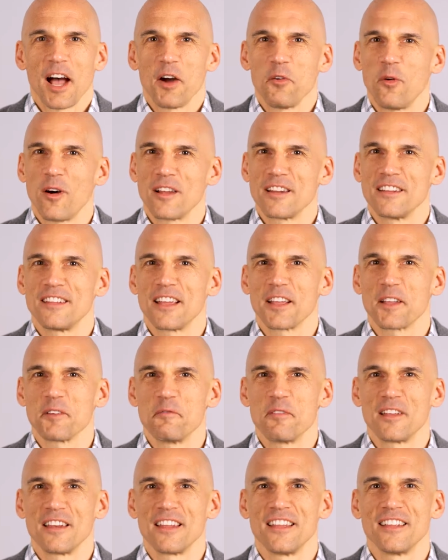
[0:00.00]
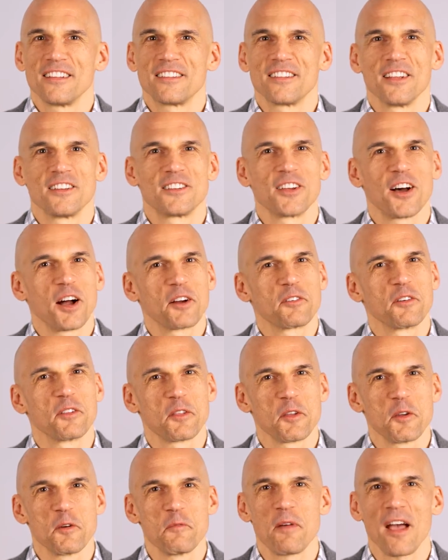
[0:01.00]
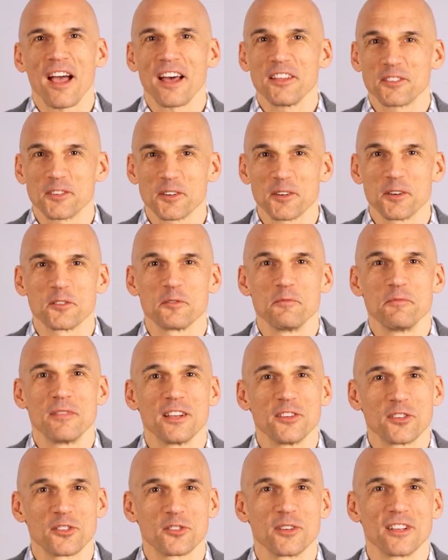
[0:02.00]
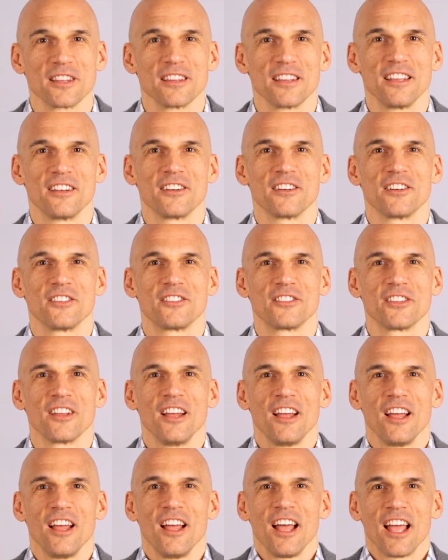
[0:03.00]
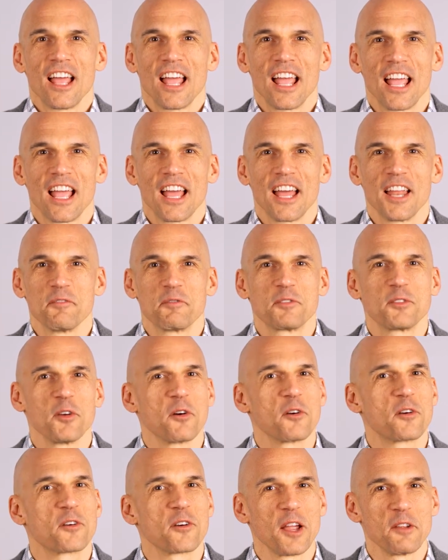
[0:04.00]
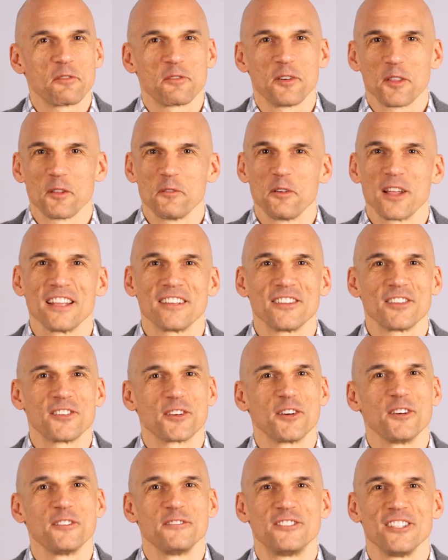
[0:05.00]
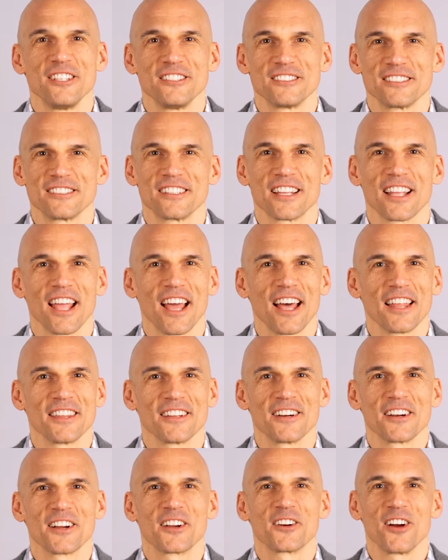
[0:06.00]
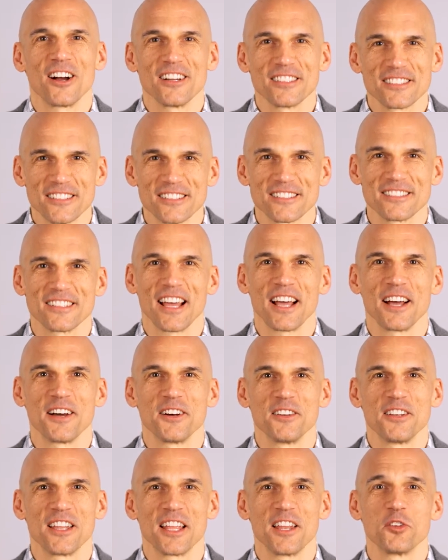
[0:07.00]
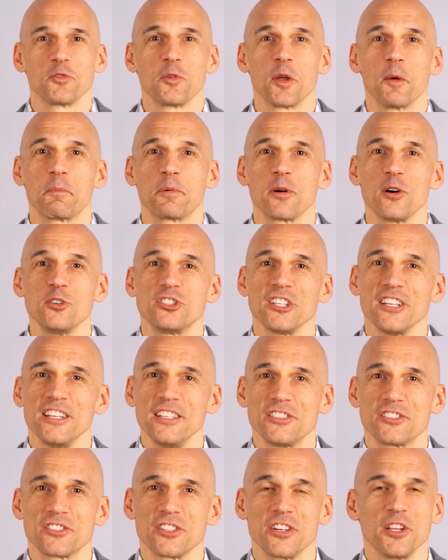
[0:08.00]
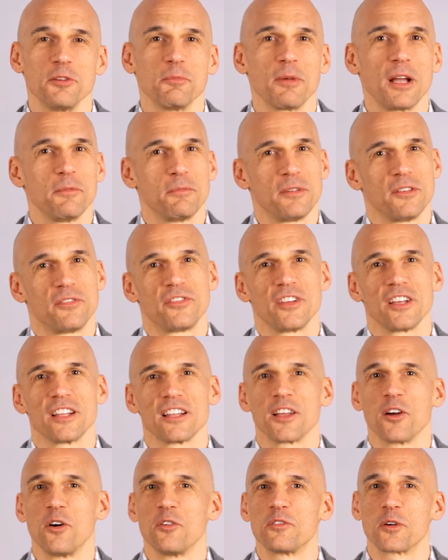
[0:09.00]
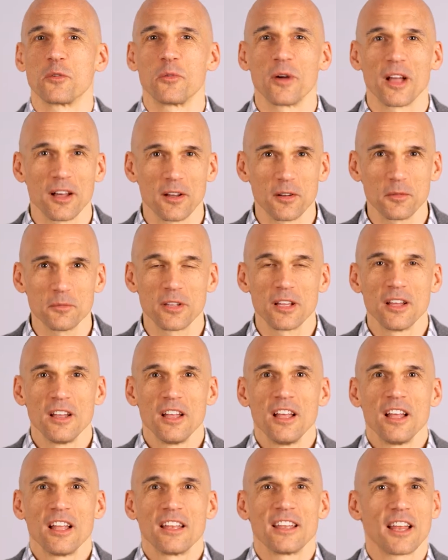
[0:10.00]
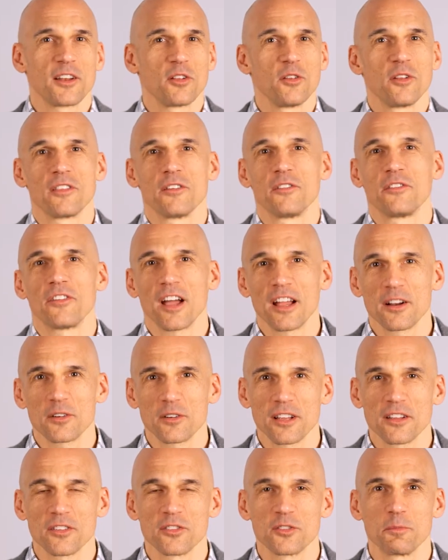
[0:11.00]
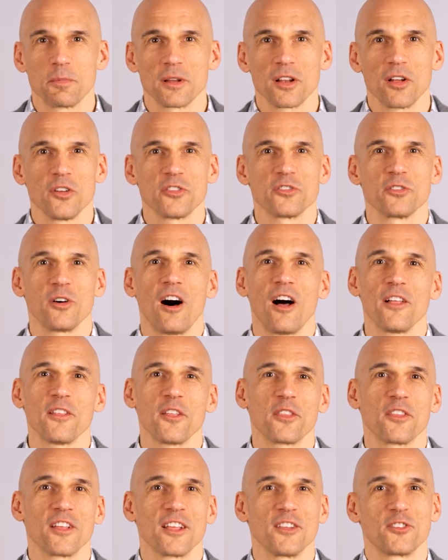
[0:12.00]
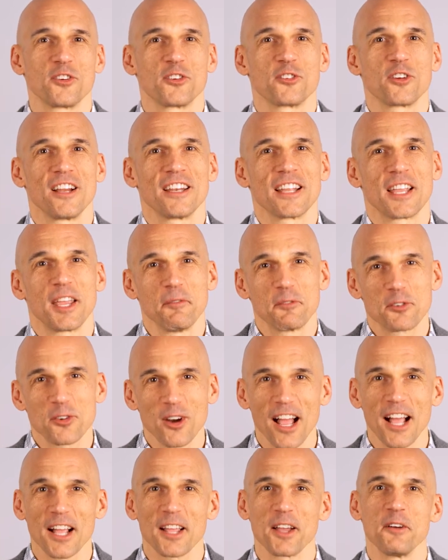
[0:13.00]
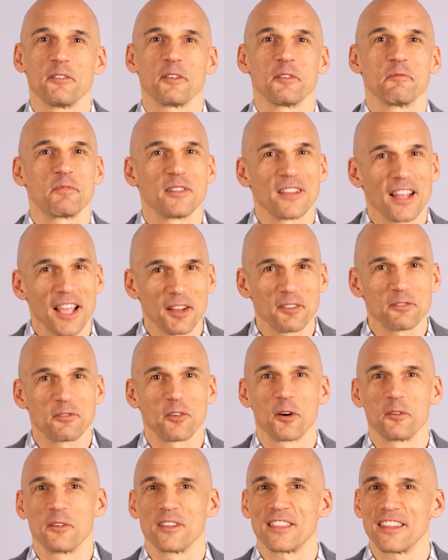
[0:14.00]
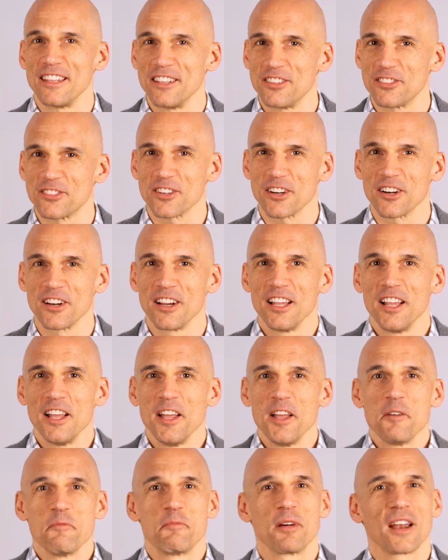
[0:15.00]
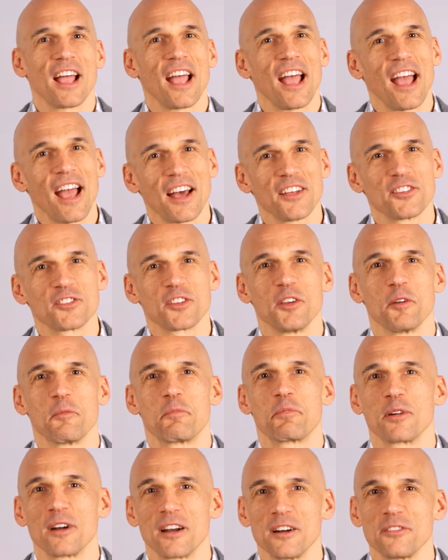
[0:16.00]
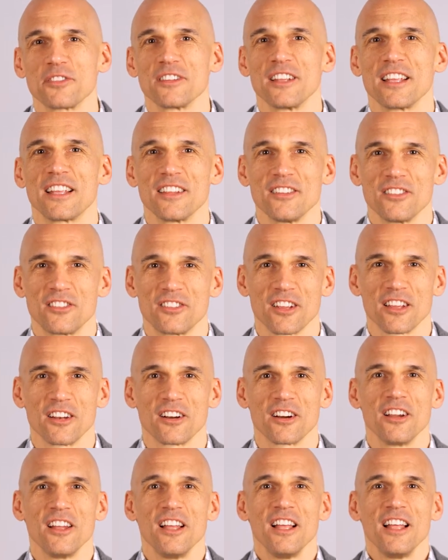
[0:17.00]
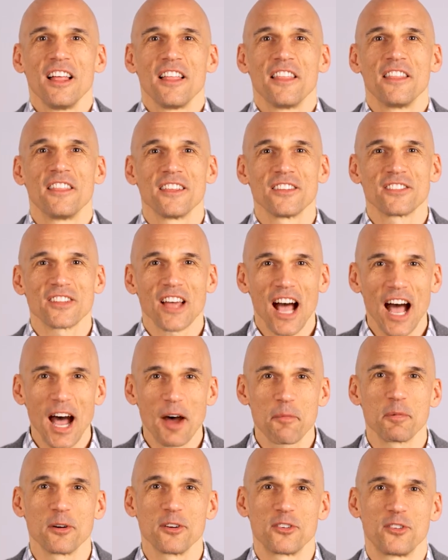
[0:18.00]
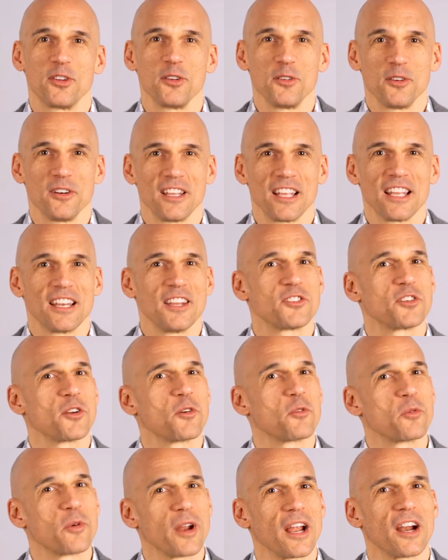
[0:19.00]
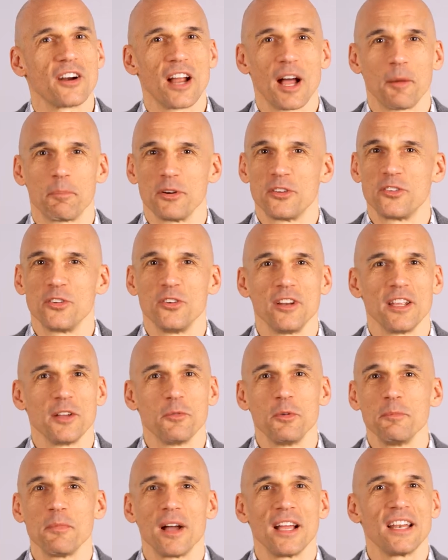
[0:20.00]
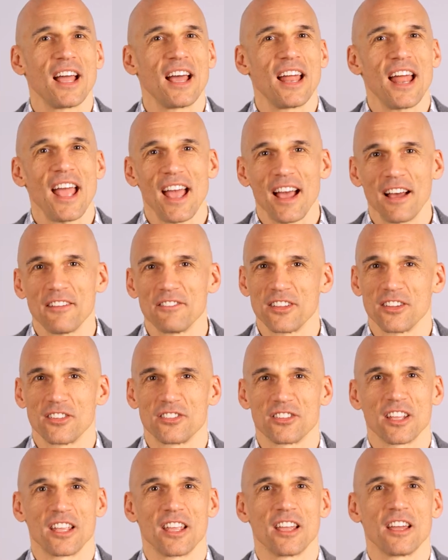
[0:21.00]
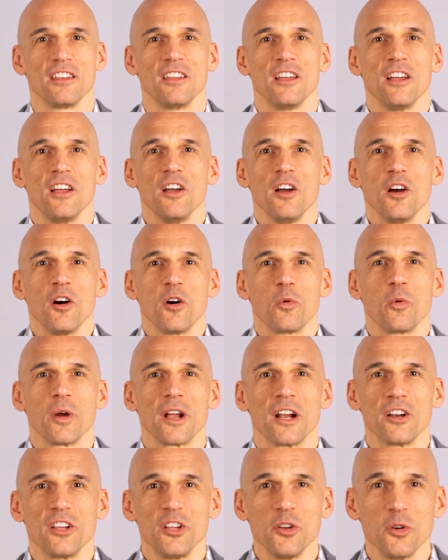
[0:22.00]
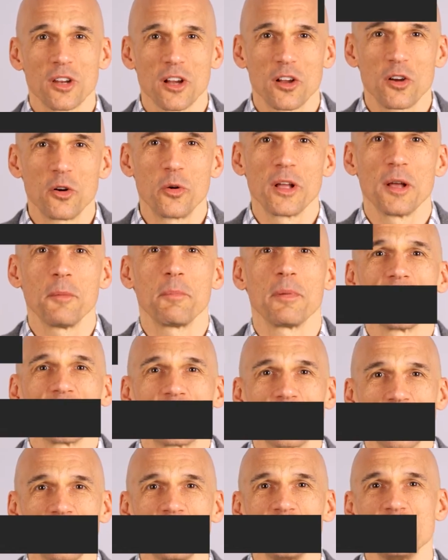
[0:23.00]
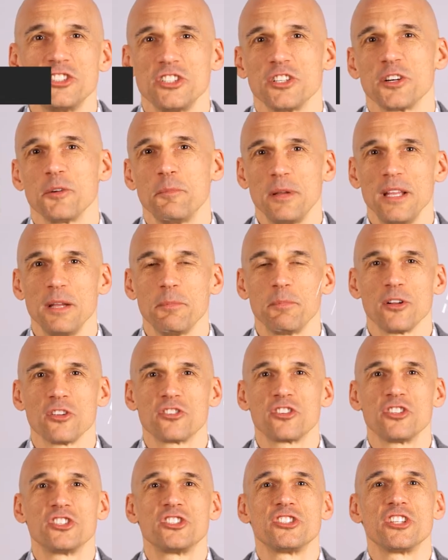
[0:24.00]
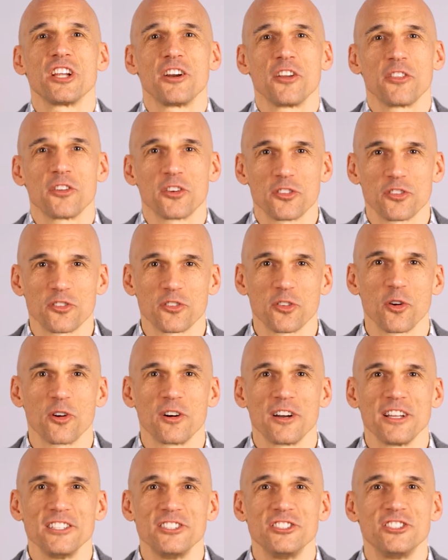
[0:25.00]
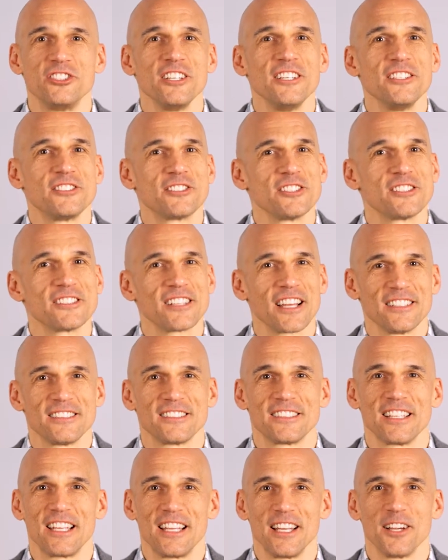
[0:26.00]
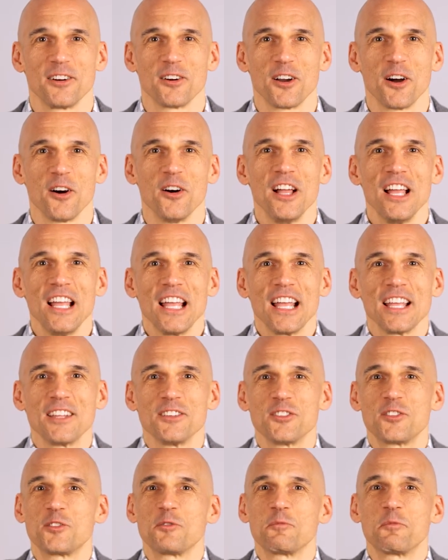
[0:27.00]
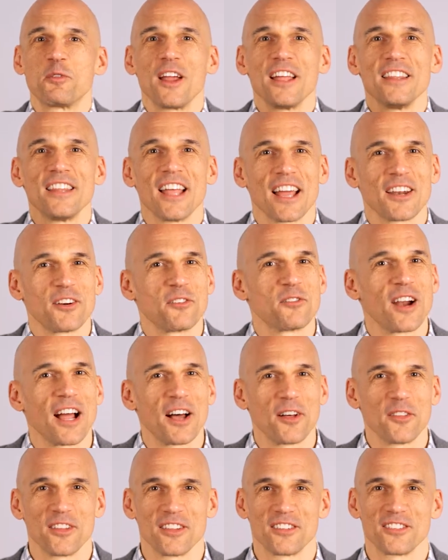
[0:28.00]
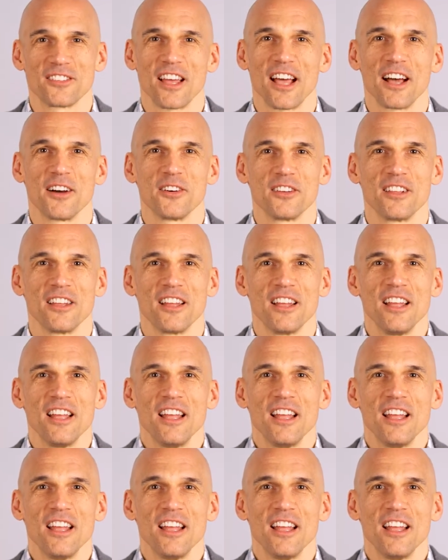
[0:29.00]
I want to take a minute to talk with you, pastors, ministry leaders, and I'm so grateful that we get to serve Jesus together across the sound. And as we approach Easter, you might be feeling overwhelmed, not only the virus, but also all the things you're trying to keep track of and plan for with Easter. But I ask you to prayerfully consider this opportunity, and it's a rare opportunity. We might not have this again, where you would equip, encourage your people to share their story, Jesus as the hero, and spread that around the sound.